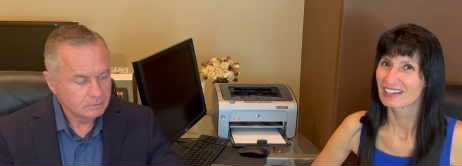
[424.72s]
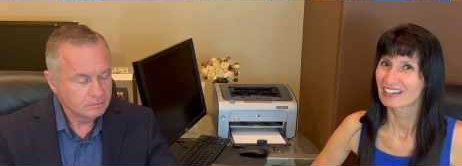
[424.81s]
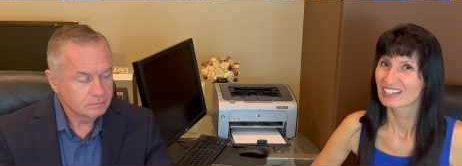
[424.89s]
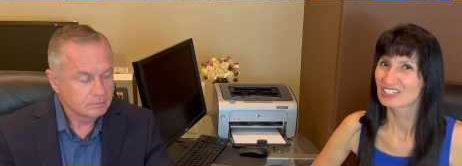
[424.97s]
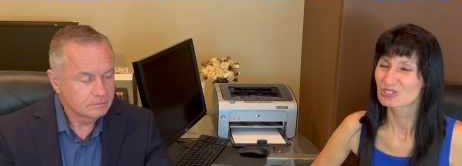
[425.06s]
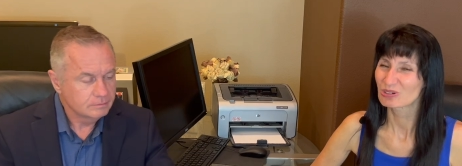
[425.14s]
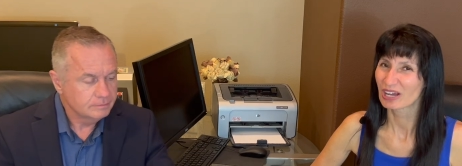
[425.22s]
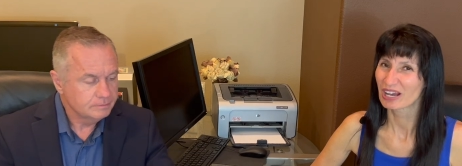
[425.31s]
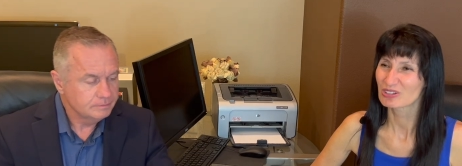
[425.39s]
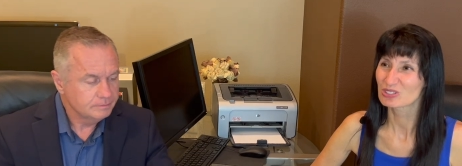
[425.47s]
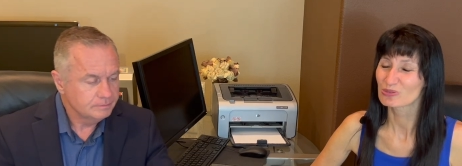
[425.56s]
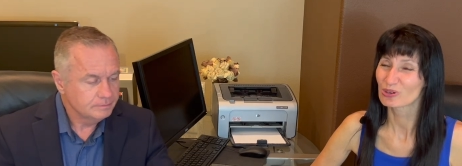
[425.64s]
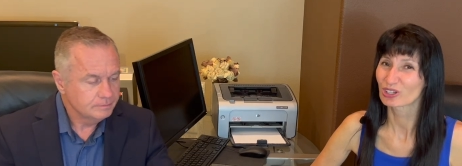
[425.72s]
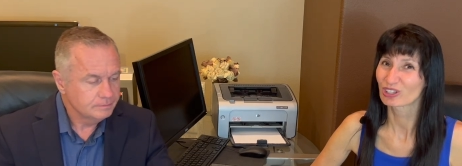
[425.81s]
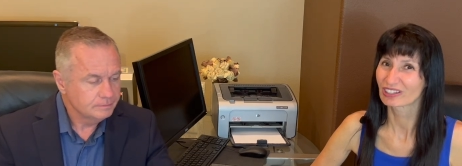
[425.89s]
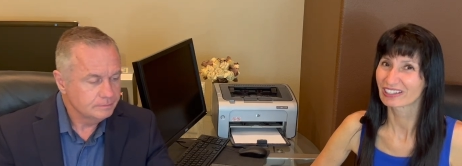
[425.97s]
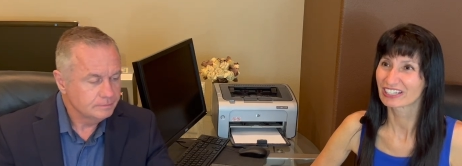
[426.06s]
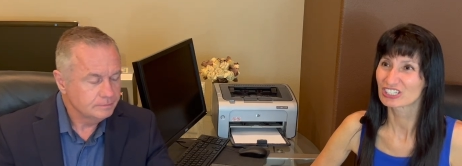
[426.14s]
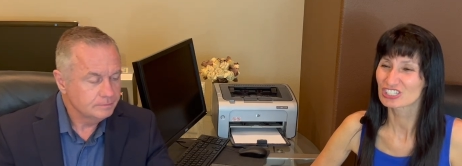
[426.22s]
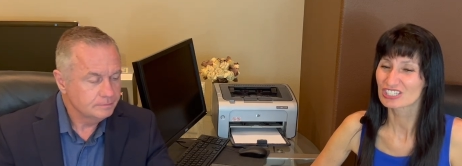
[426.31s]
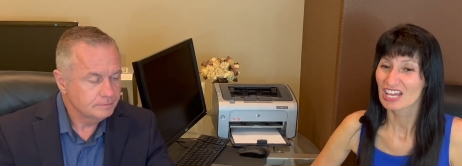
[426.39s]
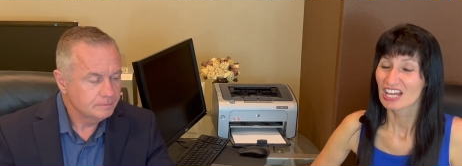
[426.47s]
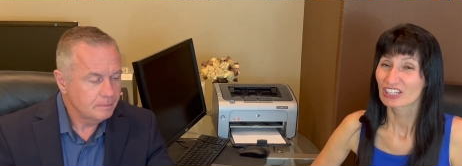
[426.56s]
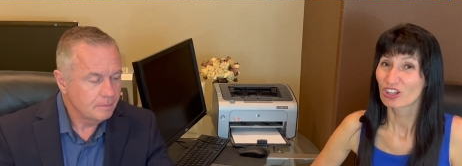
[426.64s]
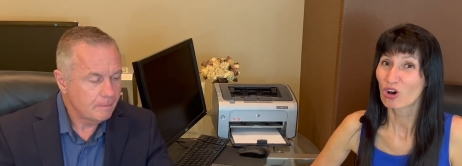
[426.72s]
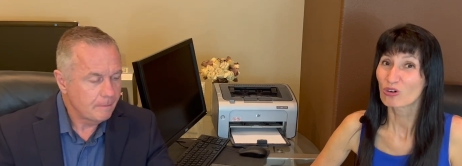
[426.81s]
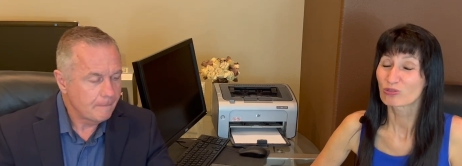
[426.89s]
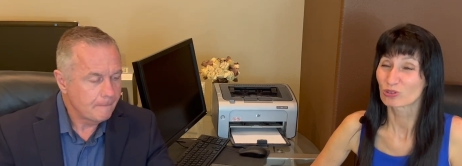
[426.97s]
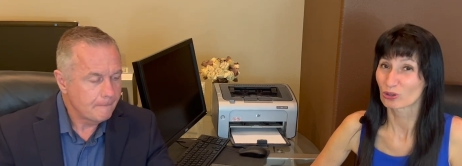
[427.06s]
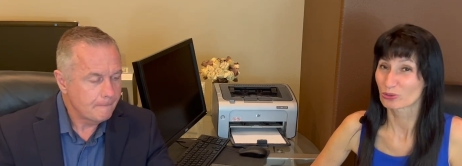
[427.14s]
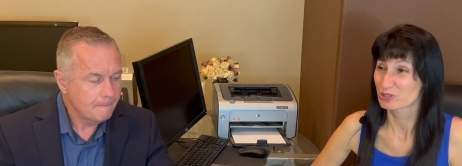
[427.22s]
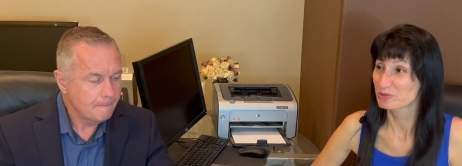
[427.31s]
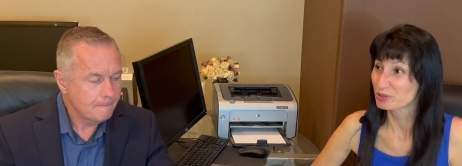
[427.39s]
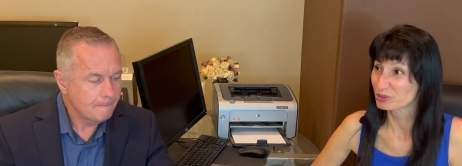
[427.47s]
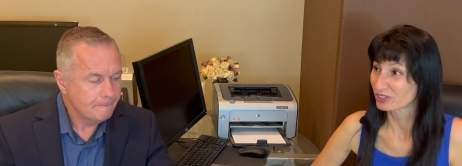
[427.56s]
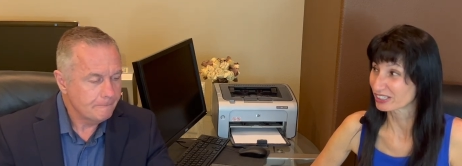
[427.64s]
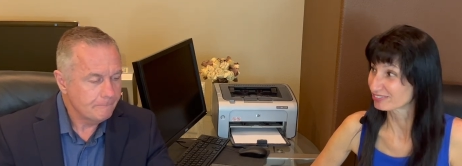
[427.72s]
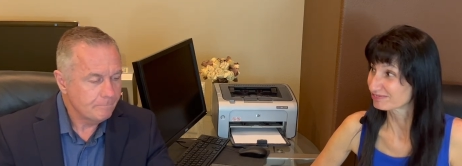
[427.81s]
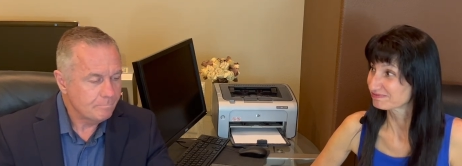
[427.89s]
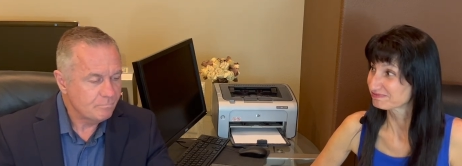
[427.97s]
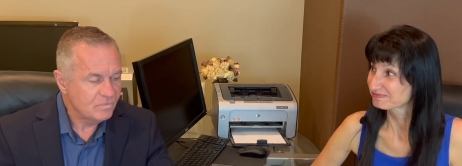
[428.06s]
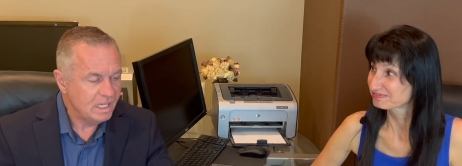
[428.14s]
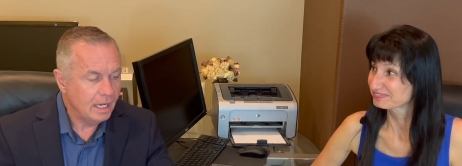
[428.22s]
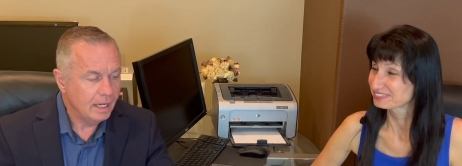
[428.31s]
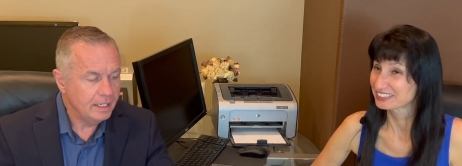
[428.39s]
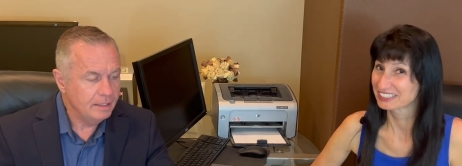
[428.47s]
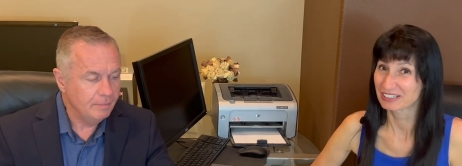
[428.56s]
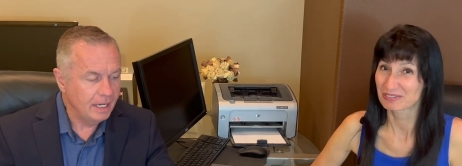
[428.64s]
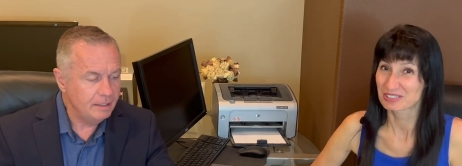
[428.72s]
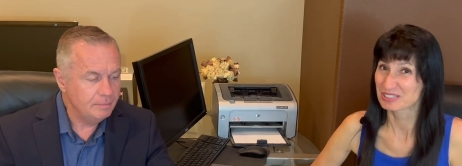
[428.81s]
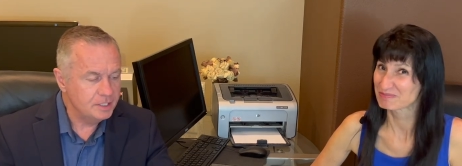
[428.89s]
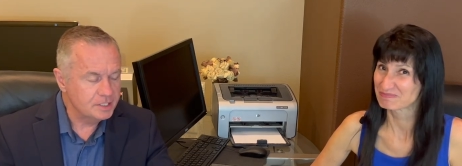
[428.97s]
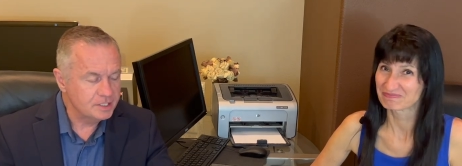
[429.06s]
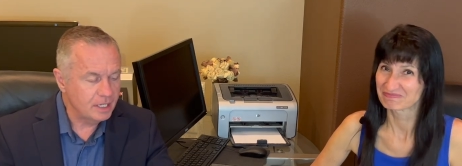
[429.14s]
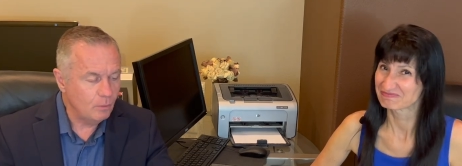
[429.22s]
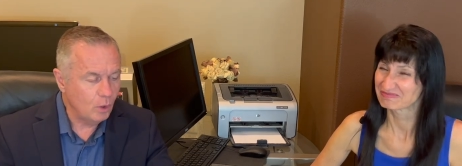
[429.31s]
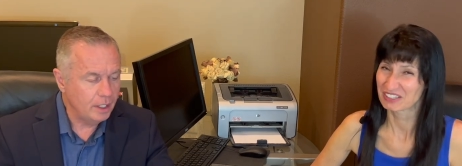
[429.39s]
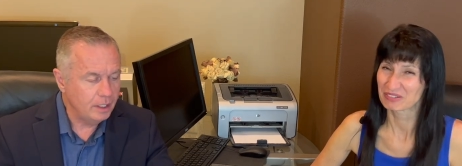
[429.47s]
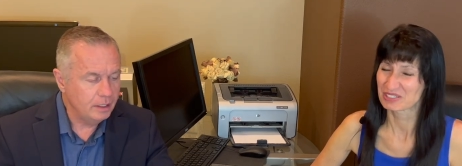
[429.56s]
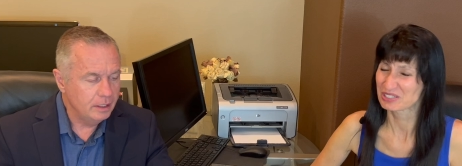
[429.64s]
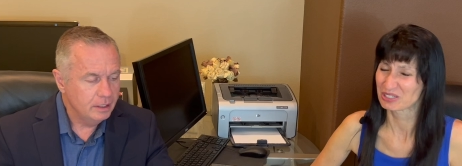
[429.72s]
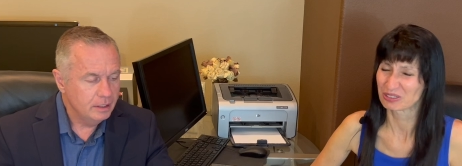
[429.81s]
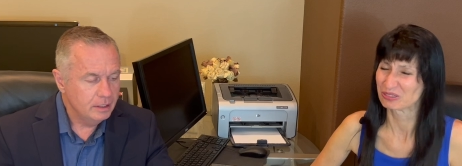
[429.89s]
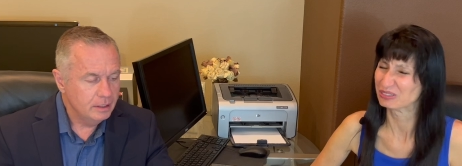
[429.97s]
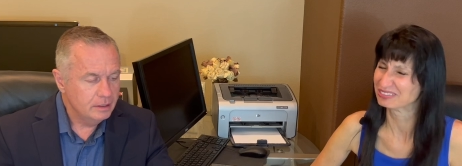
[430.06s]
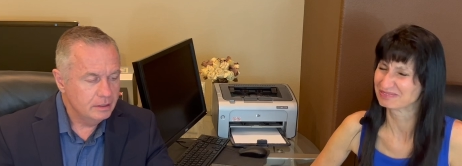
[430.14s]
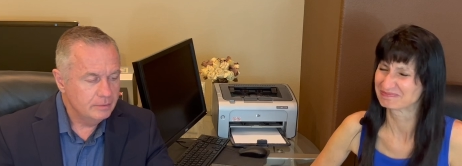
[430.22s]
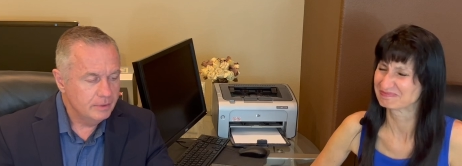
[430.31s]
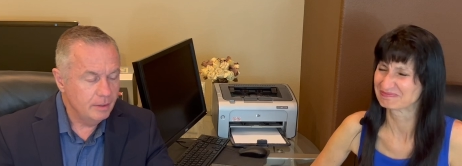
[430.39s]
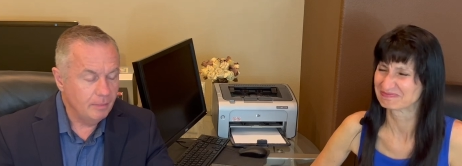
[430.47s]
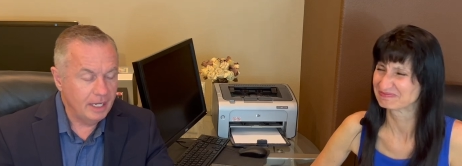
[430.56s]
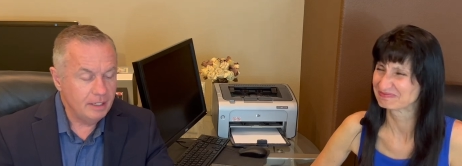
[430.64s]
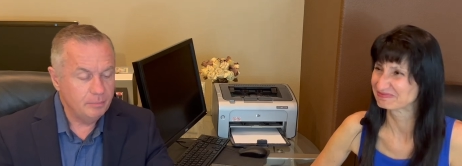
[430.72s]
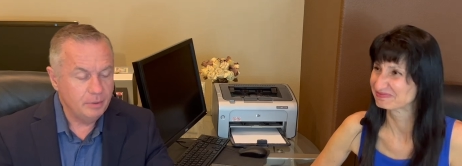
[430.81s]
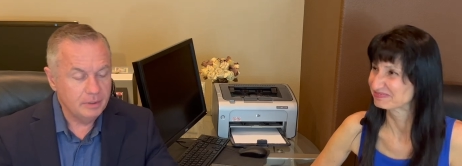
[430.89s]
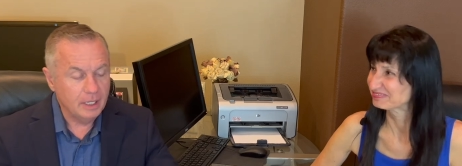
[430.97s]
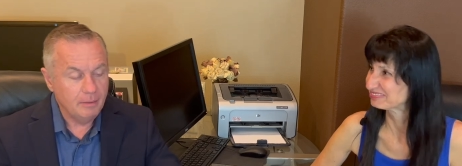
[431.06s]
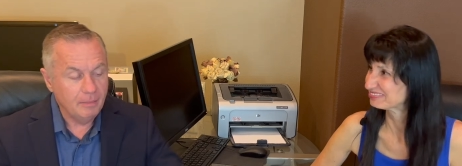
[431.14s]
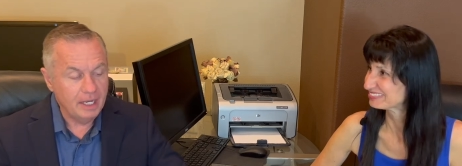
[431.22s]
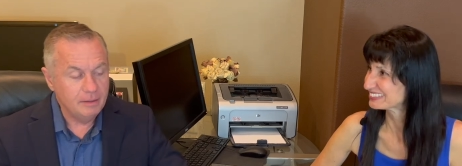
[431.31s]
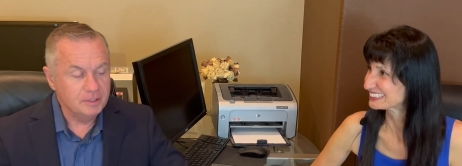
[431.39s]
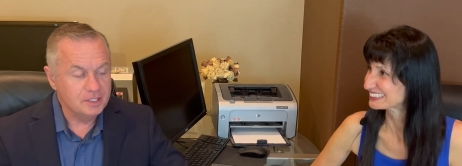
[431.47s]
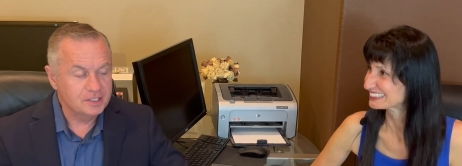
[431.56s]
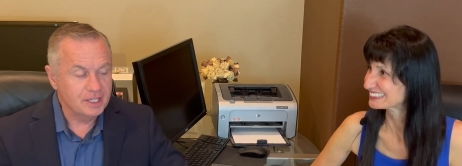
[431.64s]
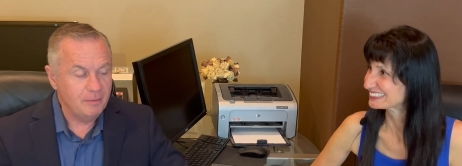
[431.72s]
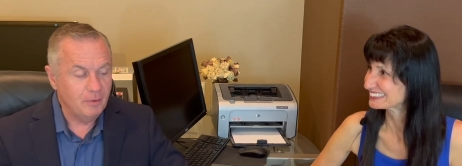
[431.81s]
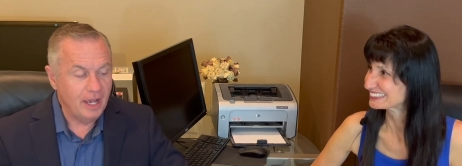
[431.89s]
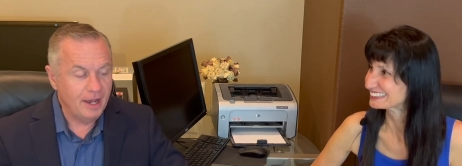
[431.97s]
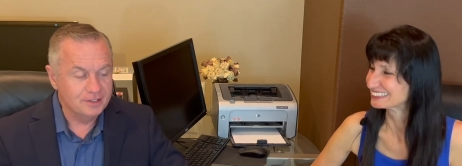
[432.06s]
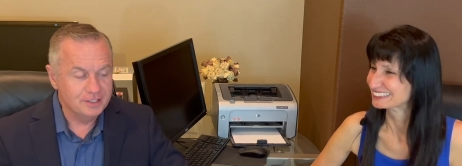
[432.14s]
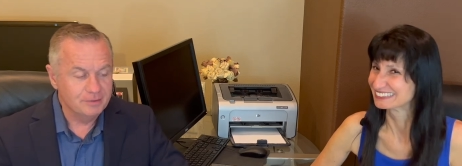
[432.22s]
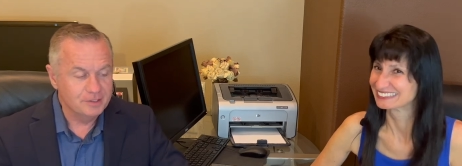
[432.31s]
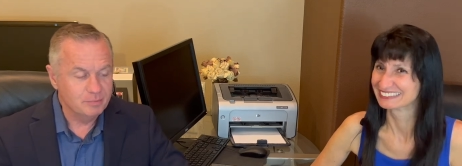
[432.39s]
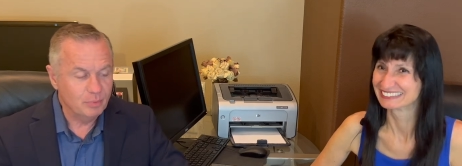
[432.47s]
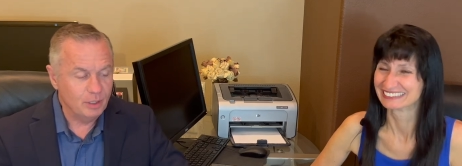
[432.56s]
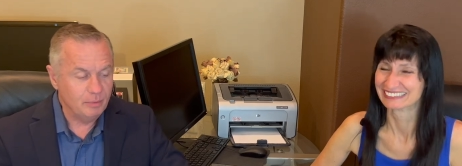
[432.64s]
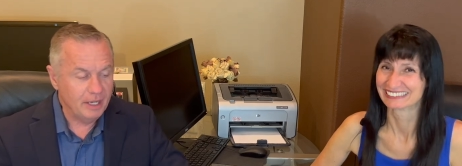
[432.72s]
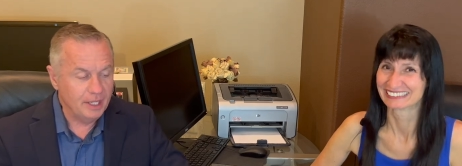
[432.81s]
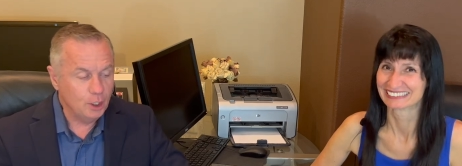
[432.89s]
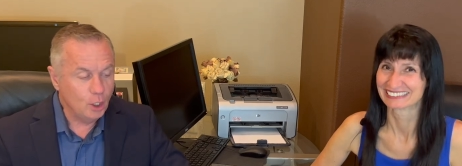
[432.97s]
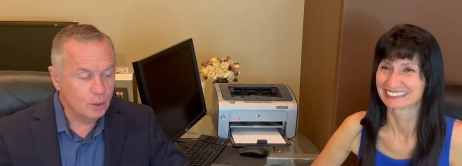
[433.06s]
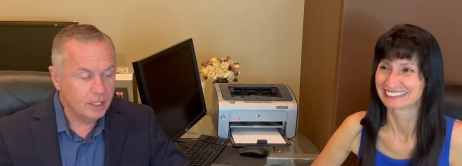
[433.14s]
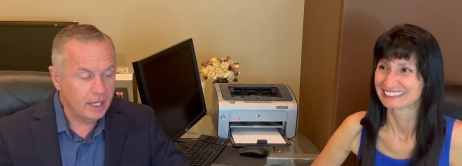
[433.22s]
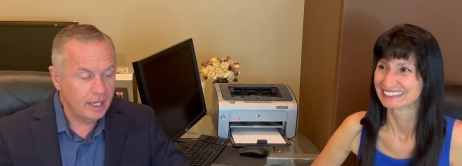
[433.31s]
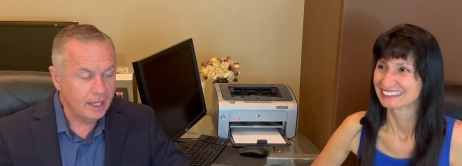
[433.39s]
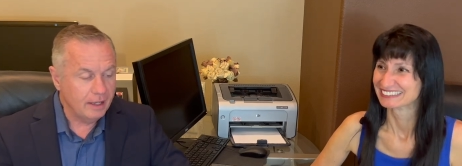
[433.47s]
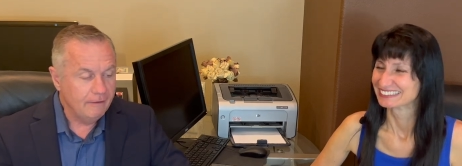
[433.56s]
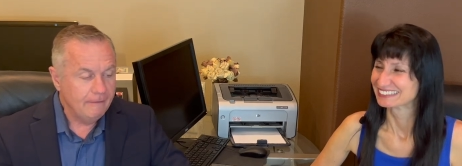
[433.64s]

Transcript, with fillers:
Speaker 1: into a house where it just, the whole floor was moving.
Speaker 2: Yeah, it, it might was, have been the same one. It was ew. It might have yeah, it might have been the same house. It was pretty bad. Okay.